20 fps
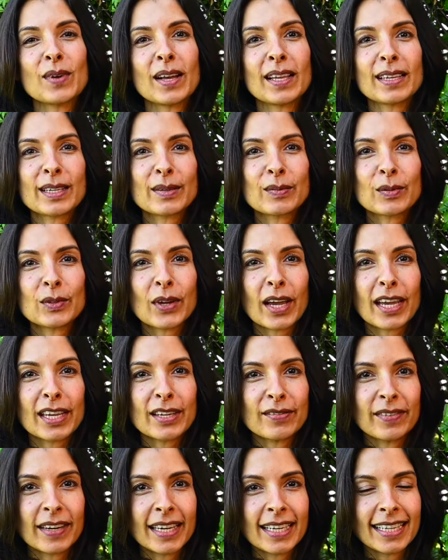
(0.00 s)
welcome to
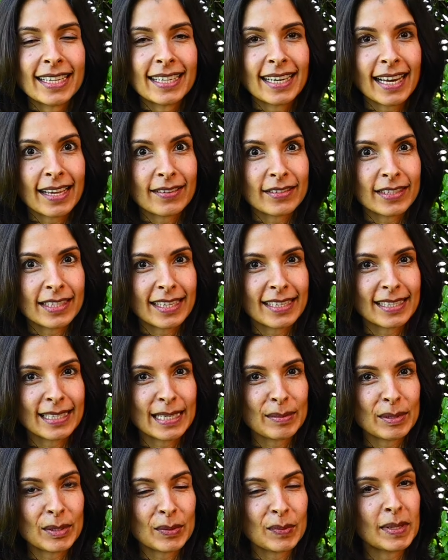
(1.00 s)
Ayurvedic Lifestyle
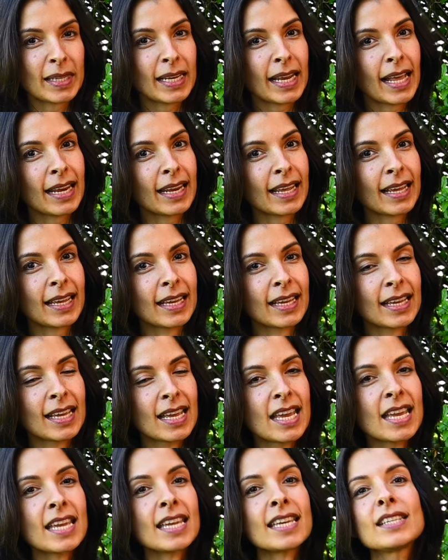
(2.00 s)
Tips with Lala.
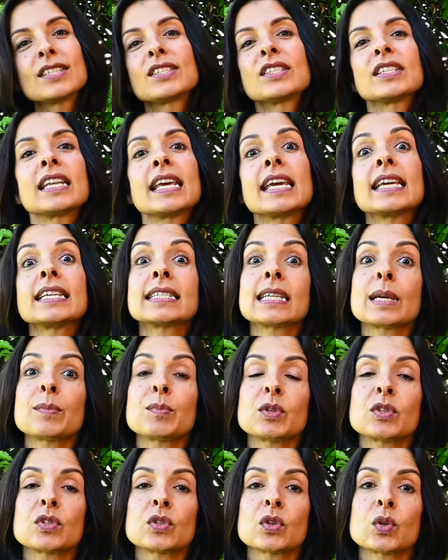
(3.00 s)
In today's
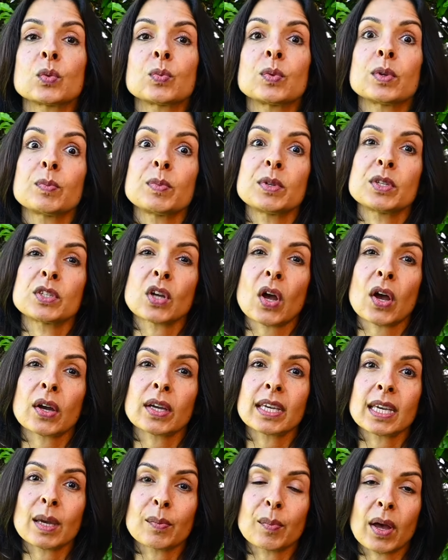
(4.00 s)
episode, we'll be
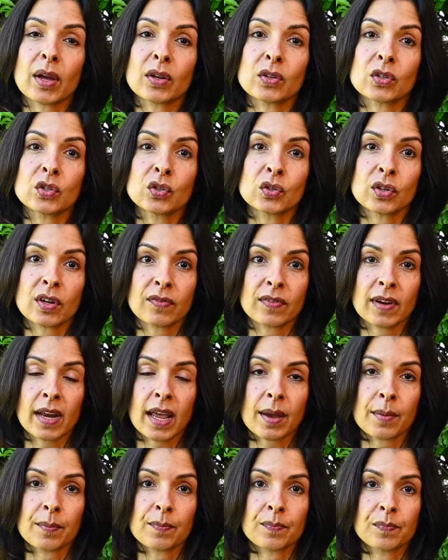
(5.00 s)
talking about
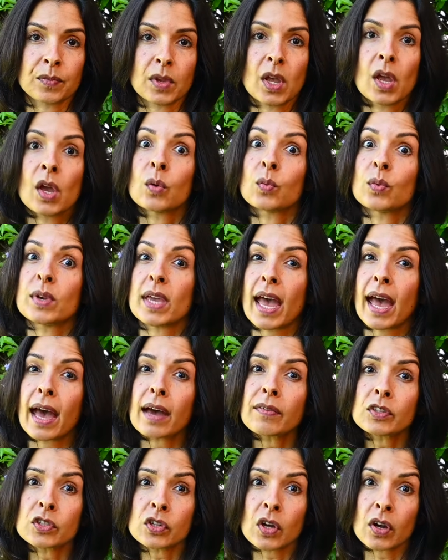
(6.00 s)
Triphala. We
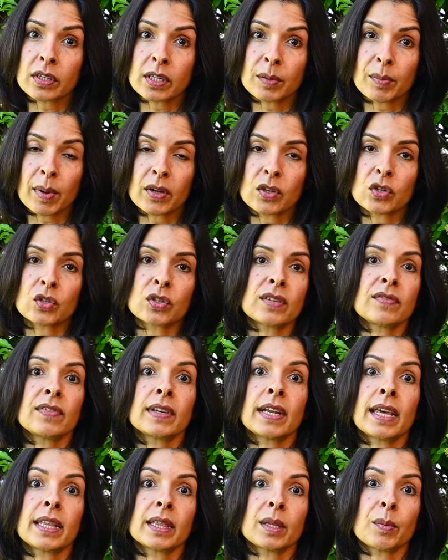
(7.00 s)
have talked about
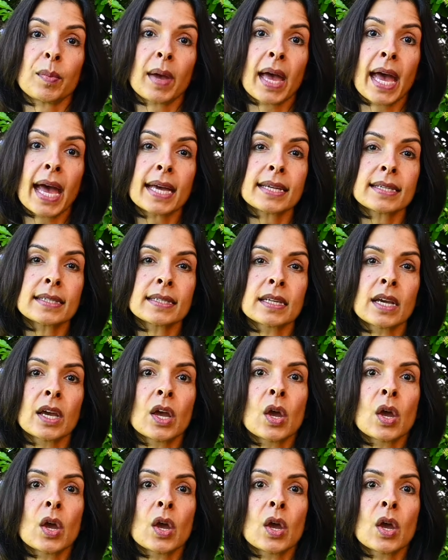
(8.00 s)
Triphala in the past